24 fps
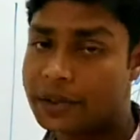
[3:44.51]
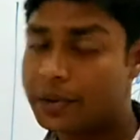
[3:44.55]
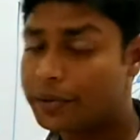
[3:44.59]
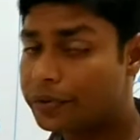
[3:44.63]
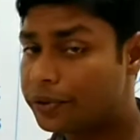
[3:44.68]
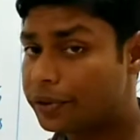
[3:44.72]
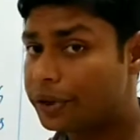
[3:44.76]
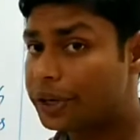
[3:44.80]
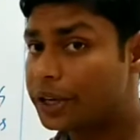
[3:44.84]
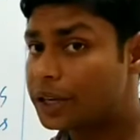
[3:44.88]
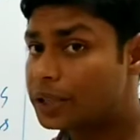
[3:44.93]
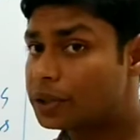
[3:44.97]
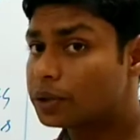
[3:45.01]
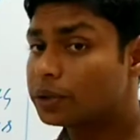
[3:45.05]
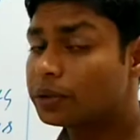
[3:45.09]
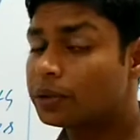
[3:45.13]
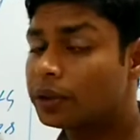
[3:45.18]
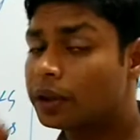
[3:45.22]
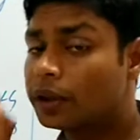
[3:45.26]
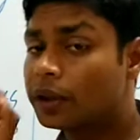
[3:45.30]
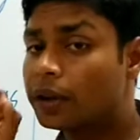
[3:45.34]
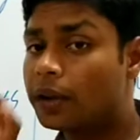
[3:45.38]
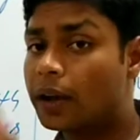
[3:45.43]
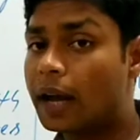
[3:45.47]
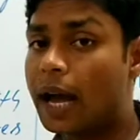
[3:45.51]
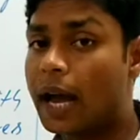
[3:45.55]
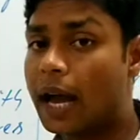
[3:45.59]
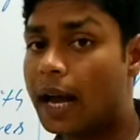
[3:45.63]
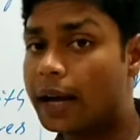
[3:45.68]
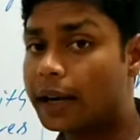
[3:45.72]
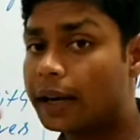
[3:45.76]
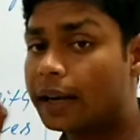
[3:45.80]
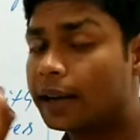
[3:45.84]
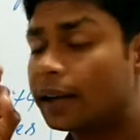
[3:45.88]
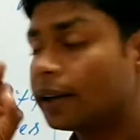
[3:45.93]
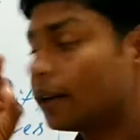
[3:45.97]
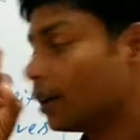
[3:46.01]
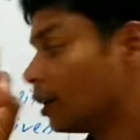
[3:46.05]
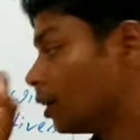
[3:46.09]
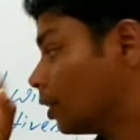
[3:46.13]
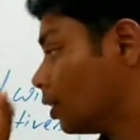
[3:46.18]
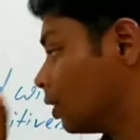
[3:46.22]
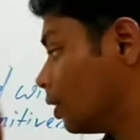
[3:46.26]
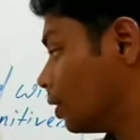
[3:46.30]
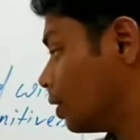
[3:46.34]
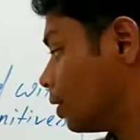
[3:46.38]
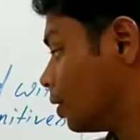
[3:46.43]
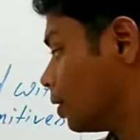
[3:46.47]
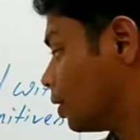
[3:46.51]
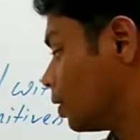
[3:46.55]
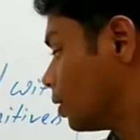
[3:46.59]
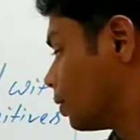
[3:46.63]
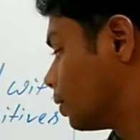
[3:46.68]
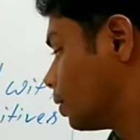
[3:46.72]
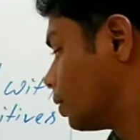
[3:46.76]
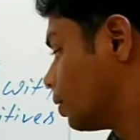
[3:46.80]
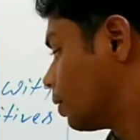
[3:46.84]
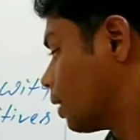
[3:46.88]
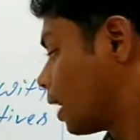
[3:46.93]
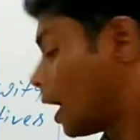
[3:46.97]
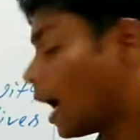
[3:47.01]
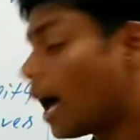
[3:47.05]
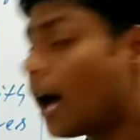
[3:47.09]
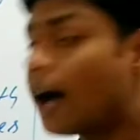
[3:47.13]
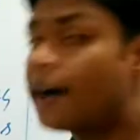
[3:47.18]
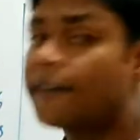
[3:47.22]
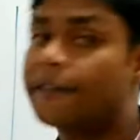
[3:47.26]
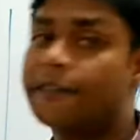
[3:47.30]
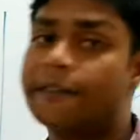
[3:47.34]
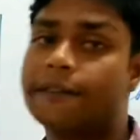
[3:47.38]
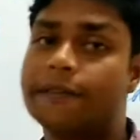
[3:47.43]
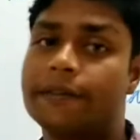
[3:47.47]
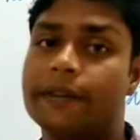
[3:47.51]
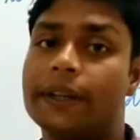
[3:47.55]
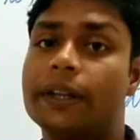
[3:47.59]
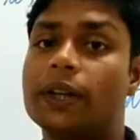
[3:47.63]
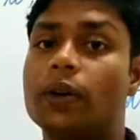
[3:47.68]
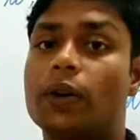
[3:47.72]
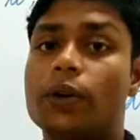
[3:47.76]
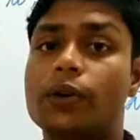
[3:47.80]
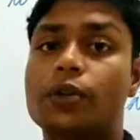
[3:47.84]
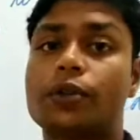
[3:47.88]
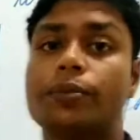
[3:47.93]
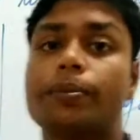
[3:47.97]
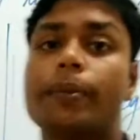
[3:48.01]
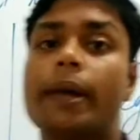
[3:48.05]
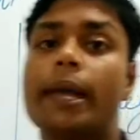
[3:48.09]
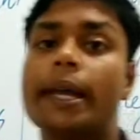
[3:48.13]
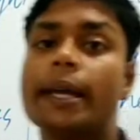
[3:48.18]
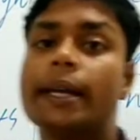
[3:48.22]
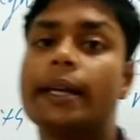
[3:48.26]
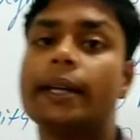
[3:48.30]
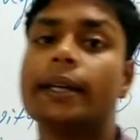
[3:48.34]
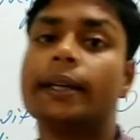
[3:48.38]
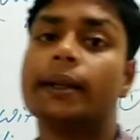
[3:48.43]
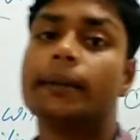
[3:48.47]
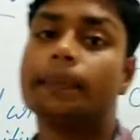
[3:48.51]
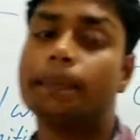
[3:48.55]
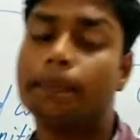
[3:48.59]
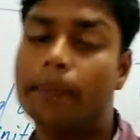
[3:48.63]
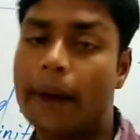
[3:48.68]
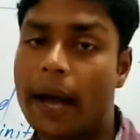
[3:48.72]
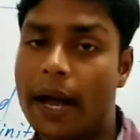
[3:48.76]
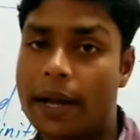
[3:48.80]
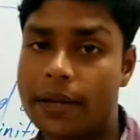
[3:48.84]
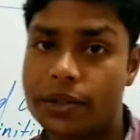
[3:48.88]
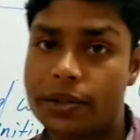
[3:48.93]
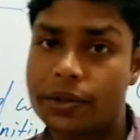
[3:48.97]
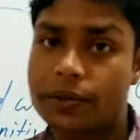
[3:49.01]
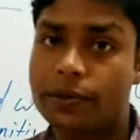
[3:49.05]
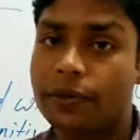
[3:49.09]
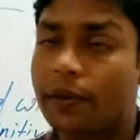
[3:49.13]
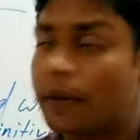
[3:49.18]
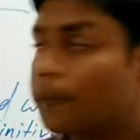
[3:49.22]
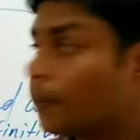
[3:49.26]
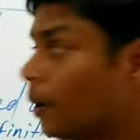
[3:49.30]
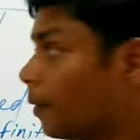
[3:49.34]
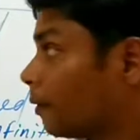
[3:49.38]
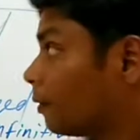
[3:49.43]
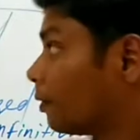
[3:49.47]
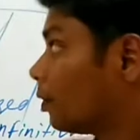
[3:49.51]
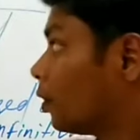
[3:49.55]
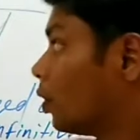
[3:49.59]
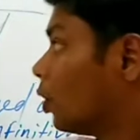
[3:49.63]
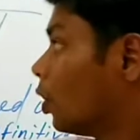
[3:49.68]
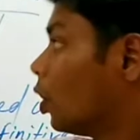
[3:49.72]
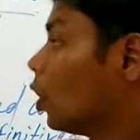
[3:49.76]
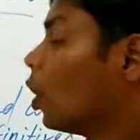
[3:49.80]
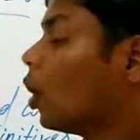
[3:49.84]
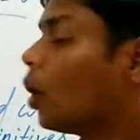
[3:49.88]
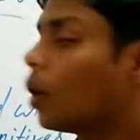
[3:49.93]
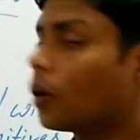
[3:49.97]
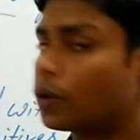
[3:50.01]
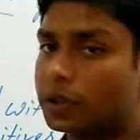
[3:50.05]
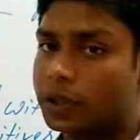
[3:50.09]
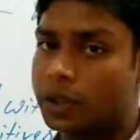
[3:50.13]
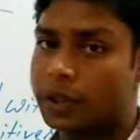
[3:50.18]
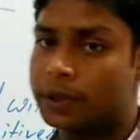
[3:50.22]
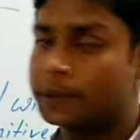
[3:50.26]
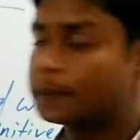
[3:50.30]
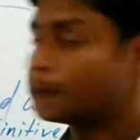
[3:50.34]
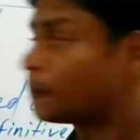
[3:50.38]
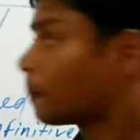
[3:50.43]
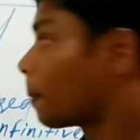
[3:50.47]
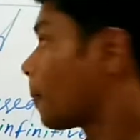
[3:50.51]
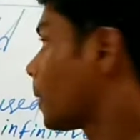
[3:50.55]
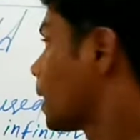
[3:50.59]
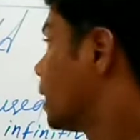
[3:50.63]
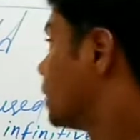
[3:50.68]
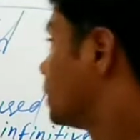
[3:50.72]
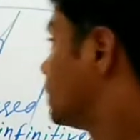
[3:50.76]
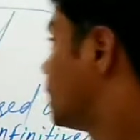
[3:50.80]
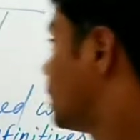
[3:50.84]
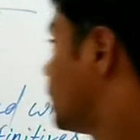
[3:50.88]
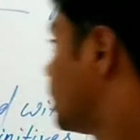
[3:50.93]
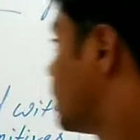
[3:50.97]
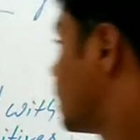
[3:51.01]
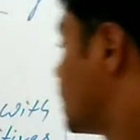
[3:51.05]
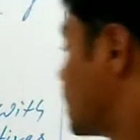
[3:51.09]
So we need to add have in order to make past form of ought. Then let